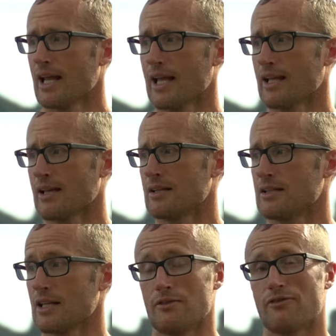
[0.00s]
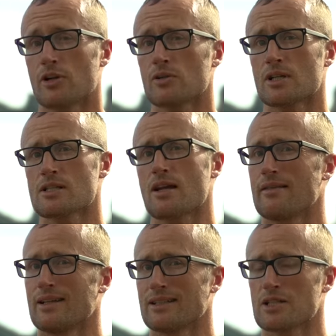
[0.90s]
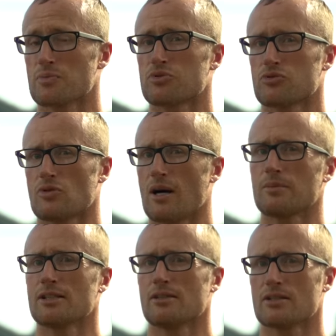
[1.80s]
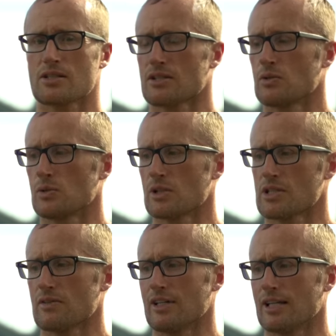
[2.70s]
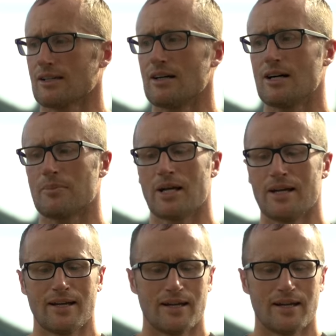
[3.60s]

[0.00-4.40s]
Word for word: And in fairness, I think this probably looks the coolest of any comp.